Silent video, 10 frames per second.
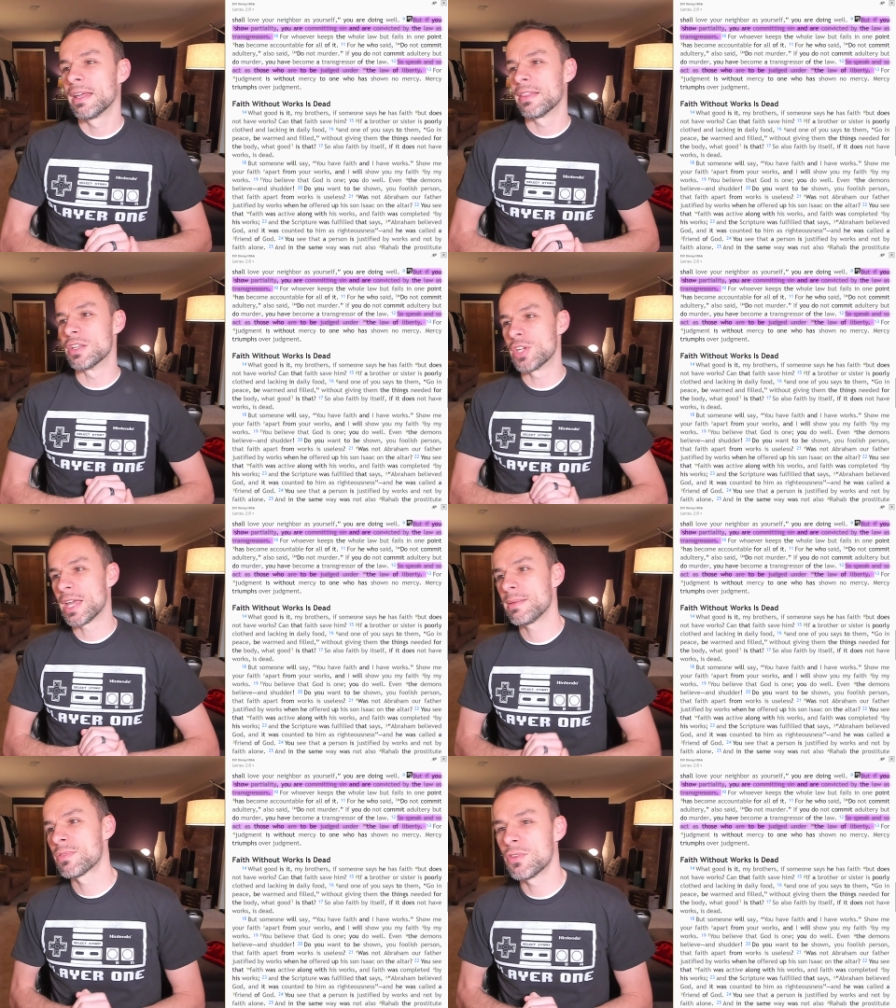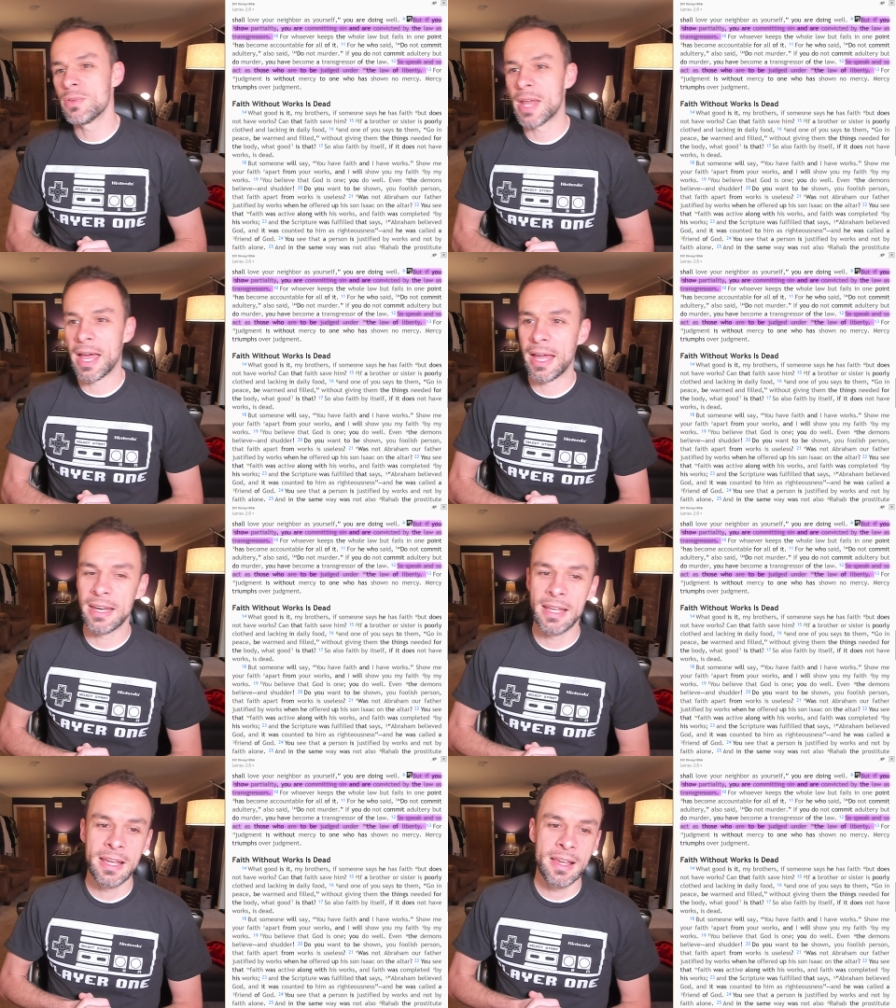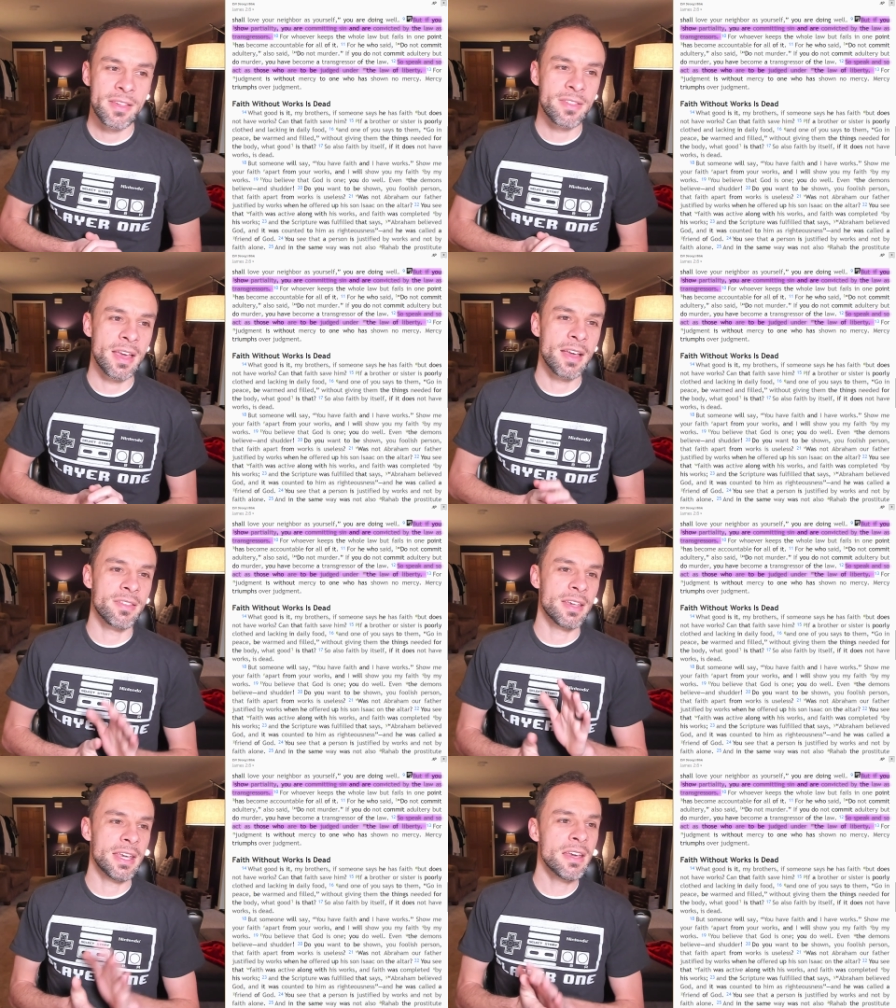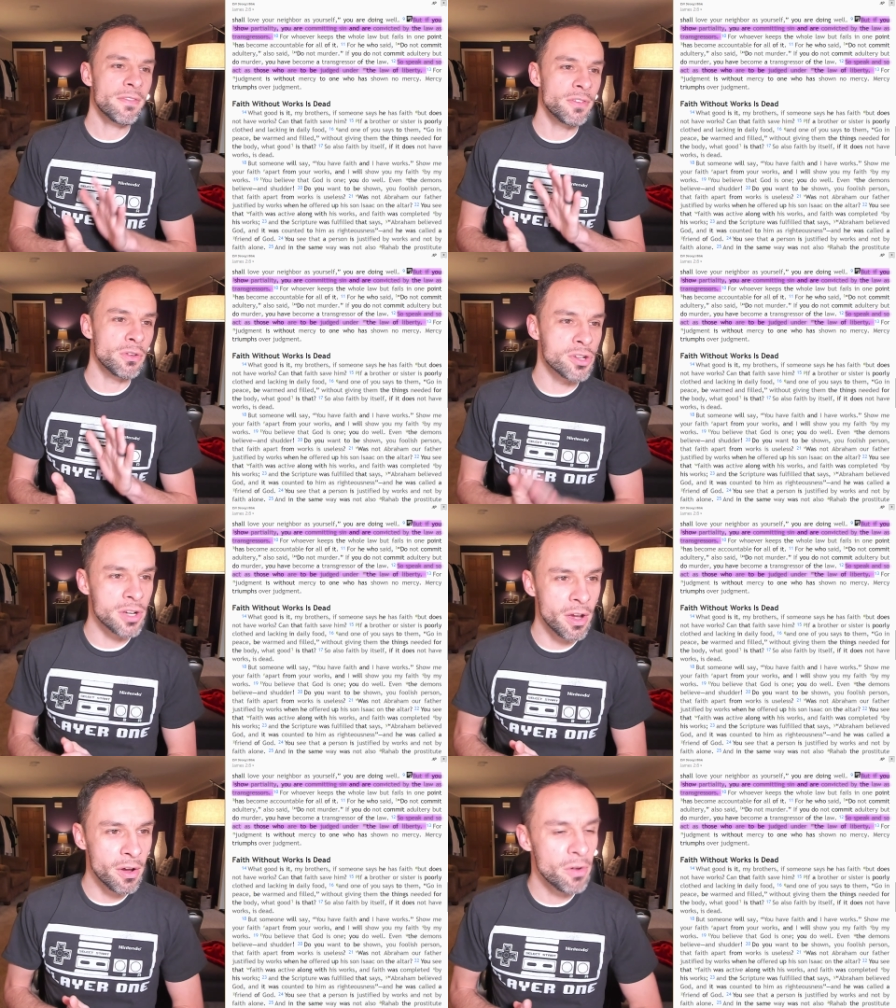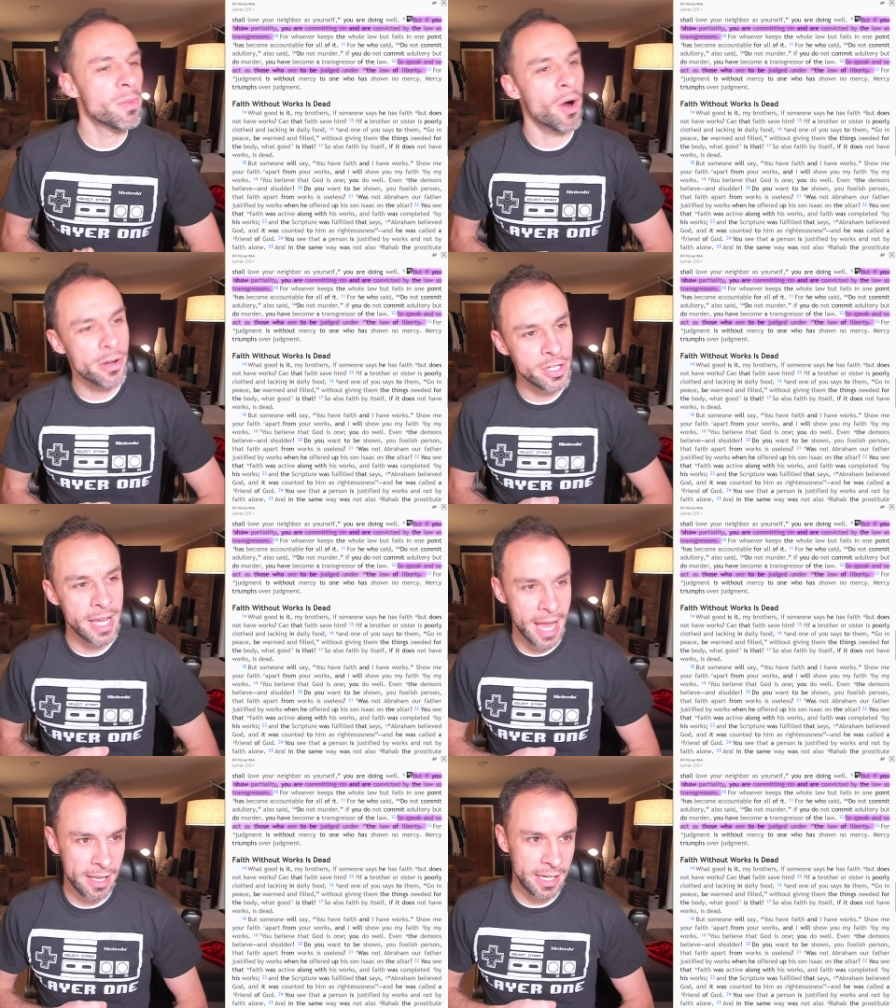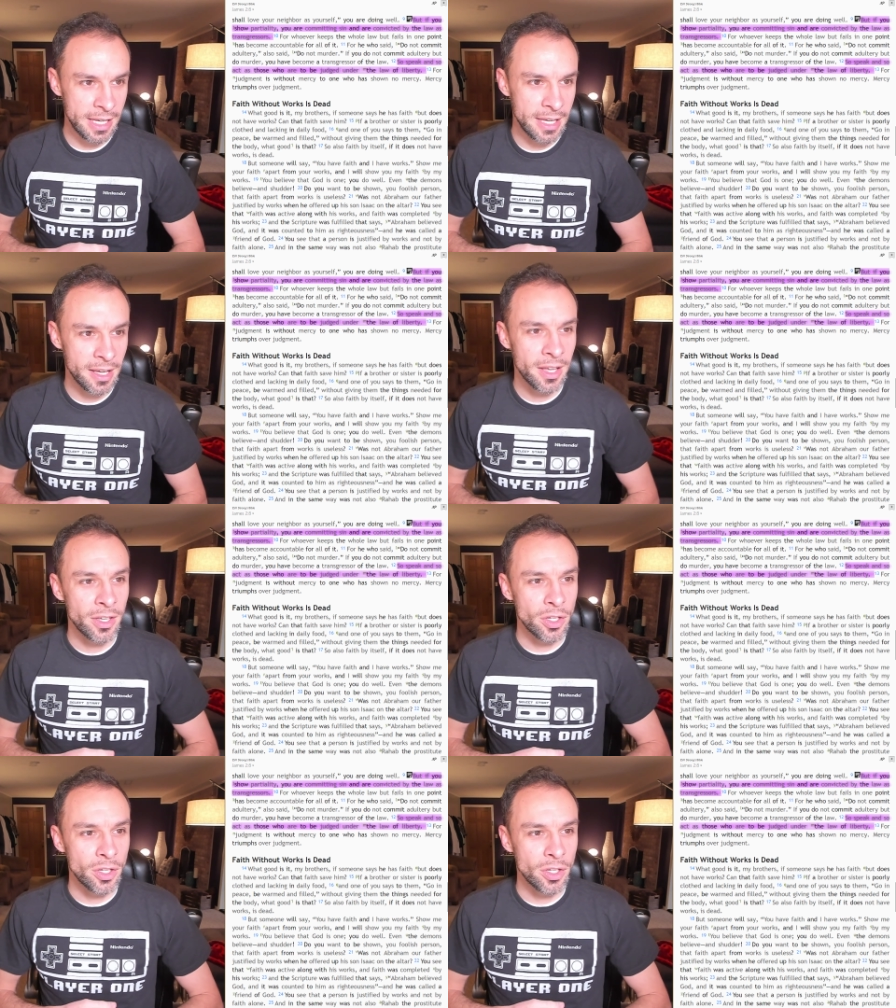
than James 2:9 says, If you show partiality,